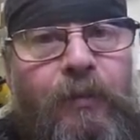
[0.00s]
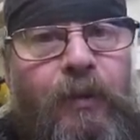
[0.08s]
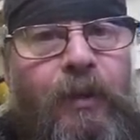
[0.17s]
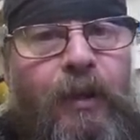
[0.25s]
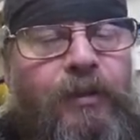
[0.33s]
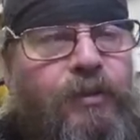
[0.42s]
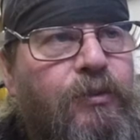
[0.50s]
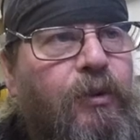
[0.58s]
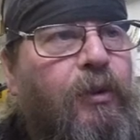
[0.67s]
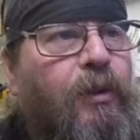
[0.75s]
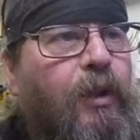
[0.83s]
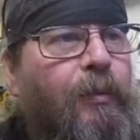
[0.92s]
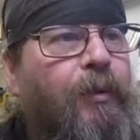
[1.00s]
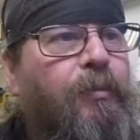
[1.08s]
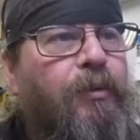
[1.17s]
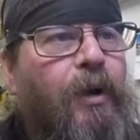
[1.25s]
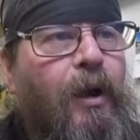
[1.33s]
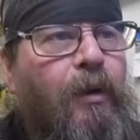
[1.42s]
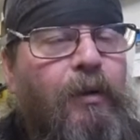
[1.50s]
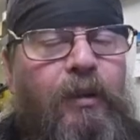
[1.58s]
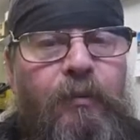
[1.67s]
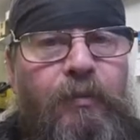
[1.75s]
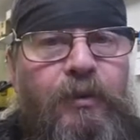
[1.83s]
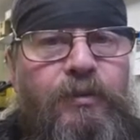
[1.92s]
that stood a little bit proud and
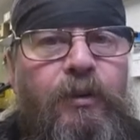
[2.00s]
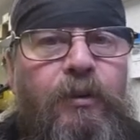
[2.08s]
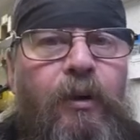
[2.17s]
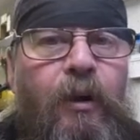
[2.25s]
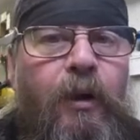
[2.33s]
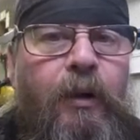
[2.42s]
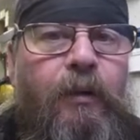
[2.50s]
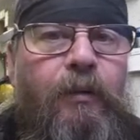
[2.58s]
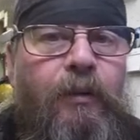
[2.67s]
the piston caught it.